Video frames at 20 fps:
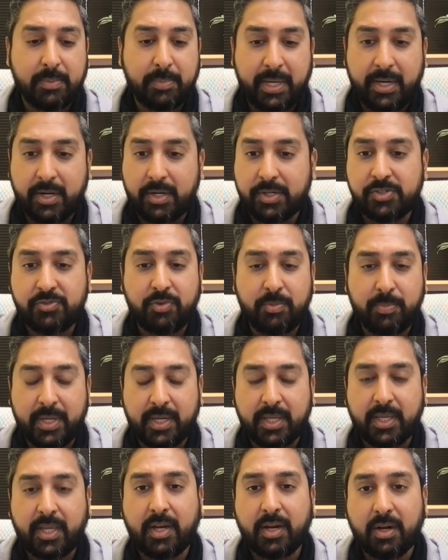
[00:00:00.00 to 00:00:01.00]
payers for
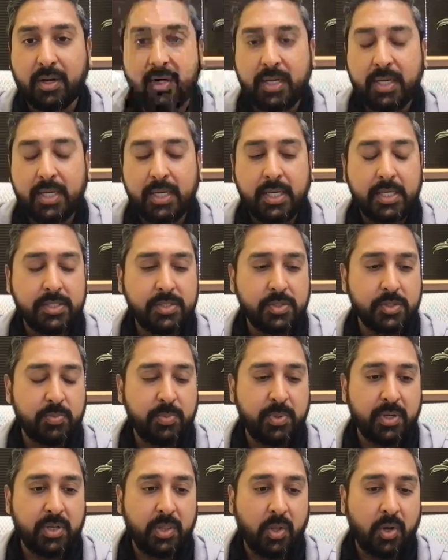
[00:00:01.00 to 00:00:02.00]
Medicare. So it's
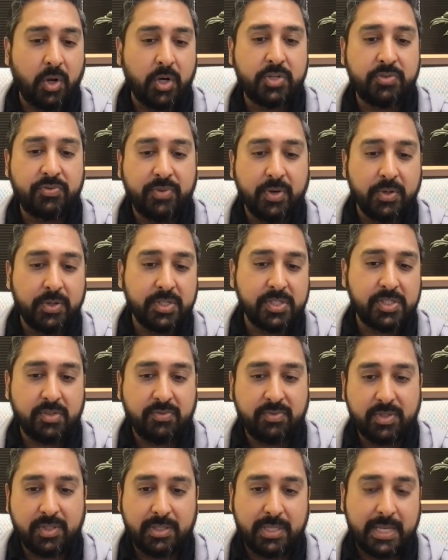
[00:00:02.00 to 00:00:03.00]
been a large focus
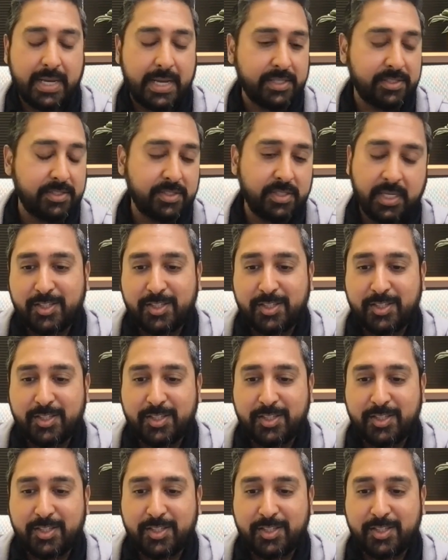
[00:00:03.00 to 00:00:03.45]
over the last